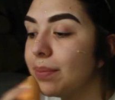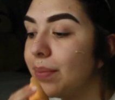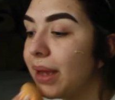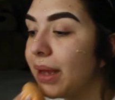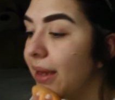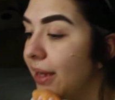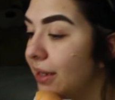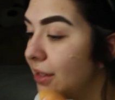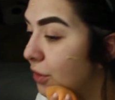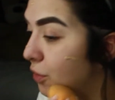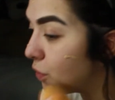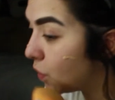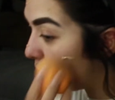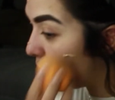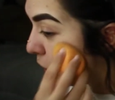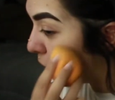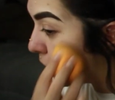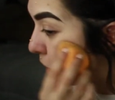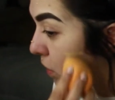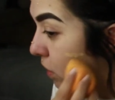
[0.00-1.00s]
page where
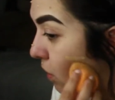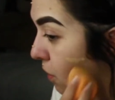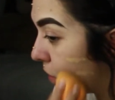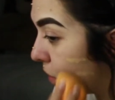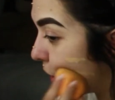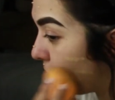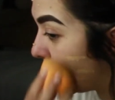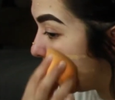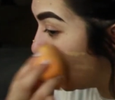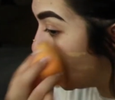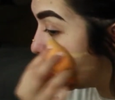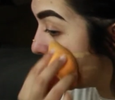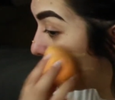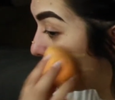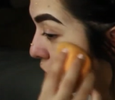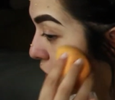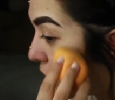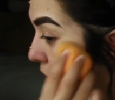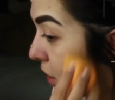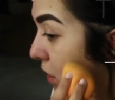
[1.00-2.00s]
you could just like
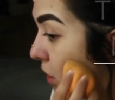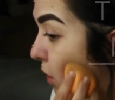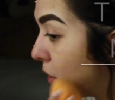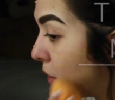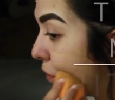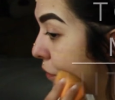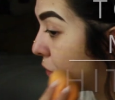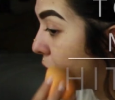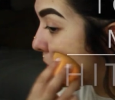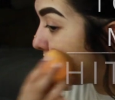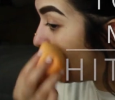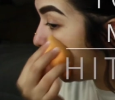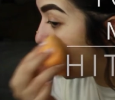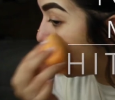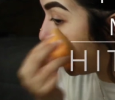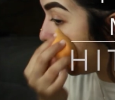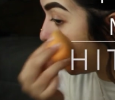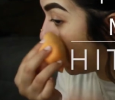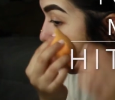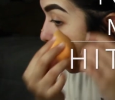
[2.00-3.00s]
trade stuff with
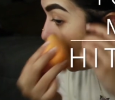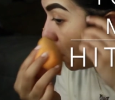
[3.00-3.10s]
people.